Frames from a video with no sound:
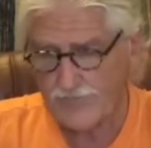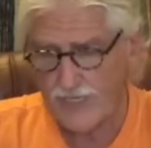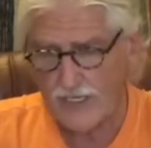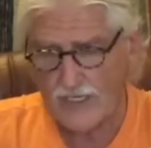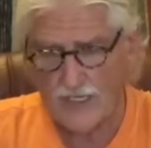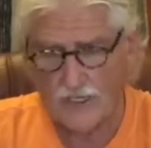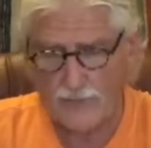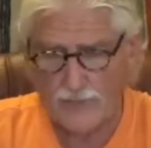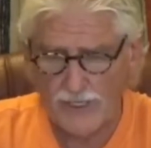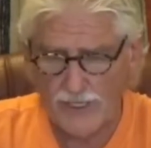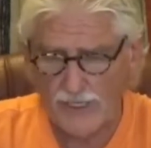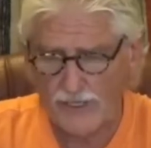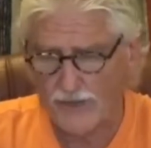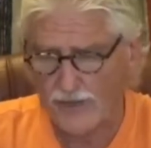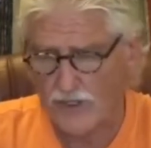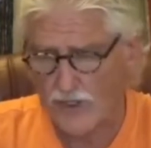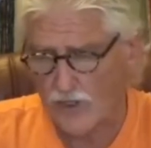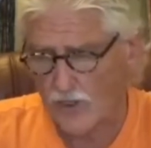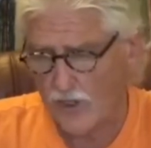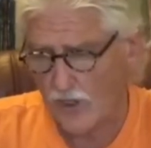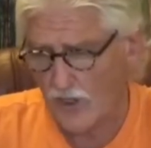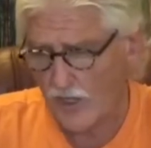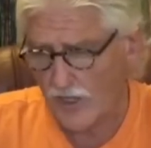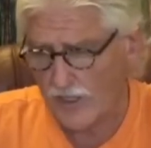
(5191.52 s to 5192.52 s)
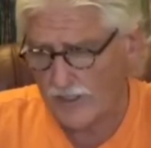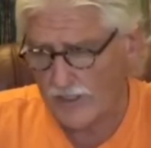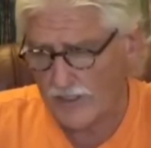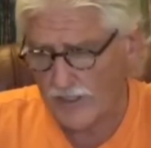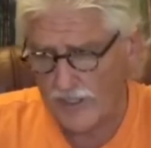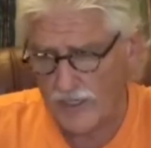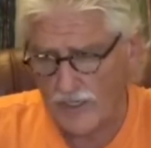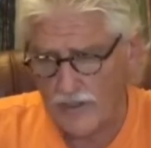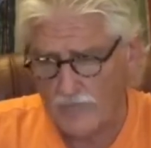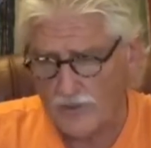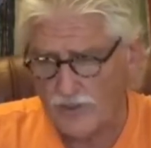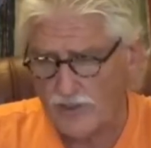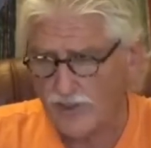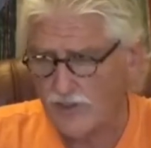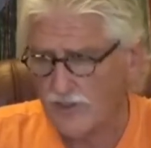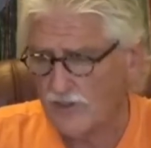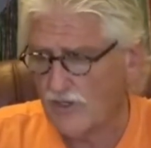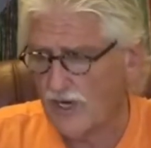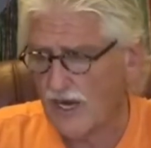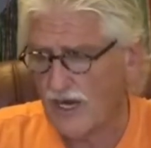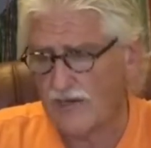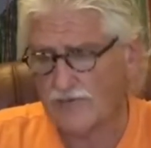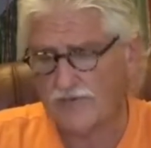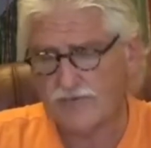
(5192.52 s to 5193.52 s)
a little bit in the groin, but
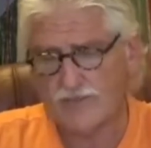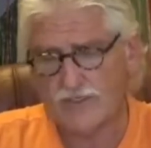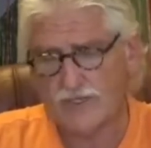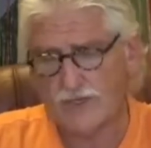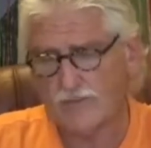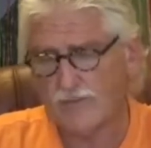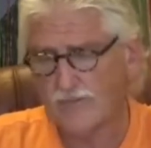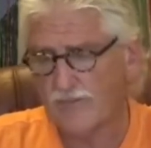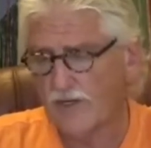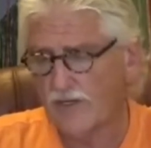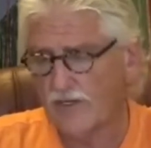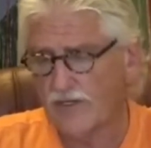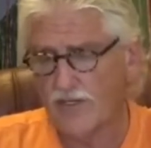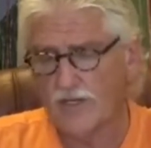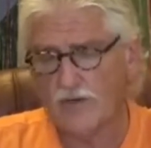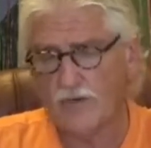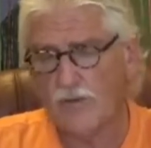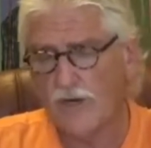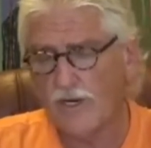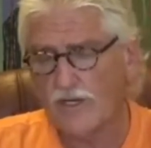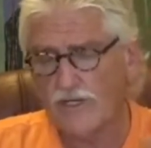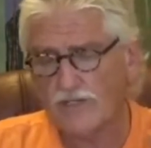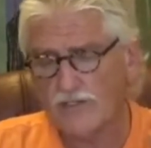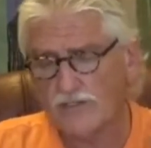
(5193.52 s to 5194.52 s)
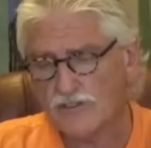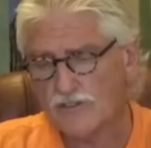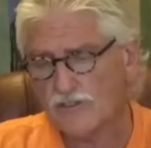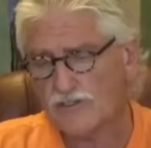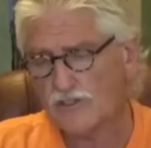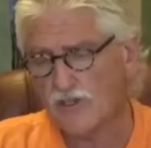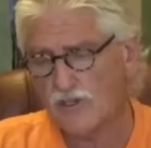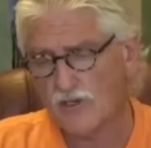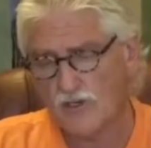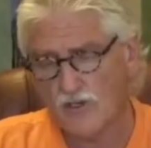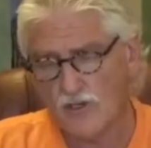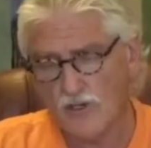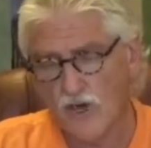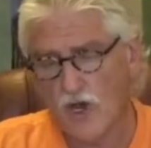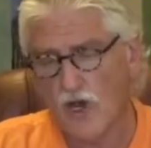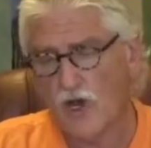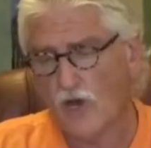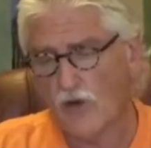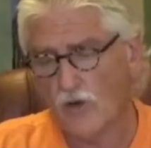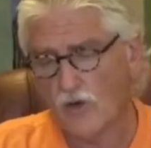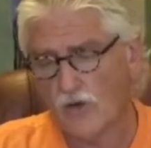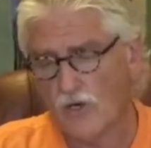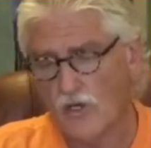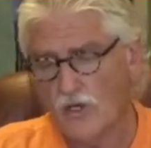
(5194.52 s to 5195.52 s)
you have some, your weaknesses are
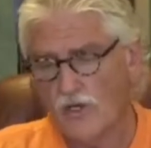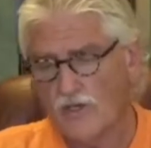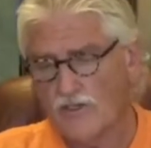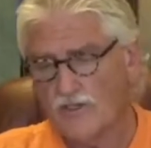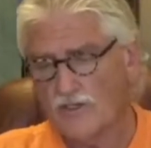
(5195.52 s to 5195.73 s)
low.